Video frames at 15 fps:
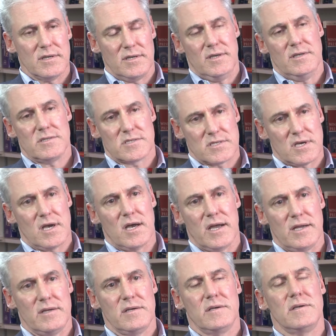
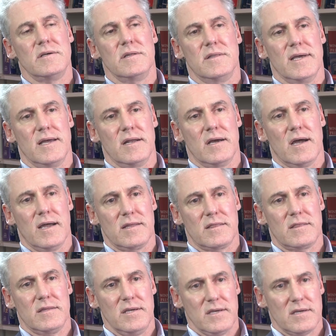inside that I
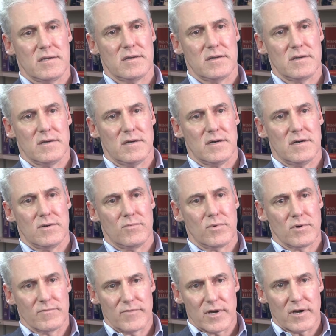think
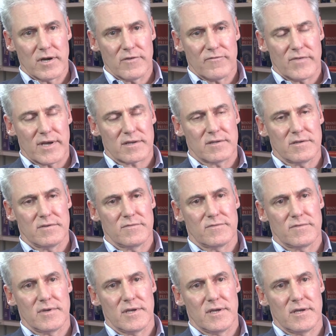were very effective,
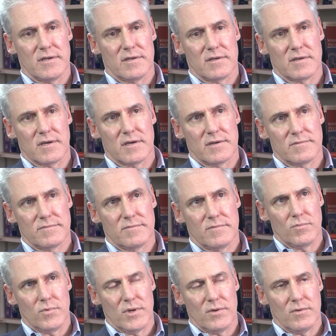and there
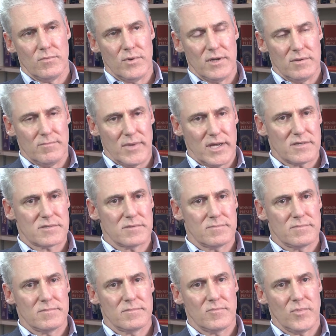
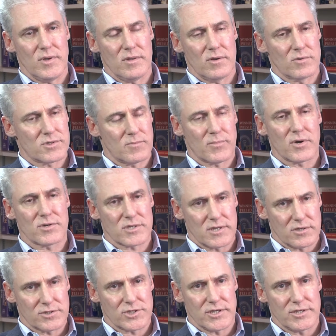were some
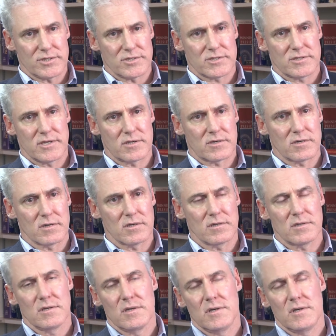personnel changes that occurred.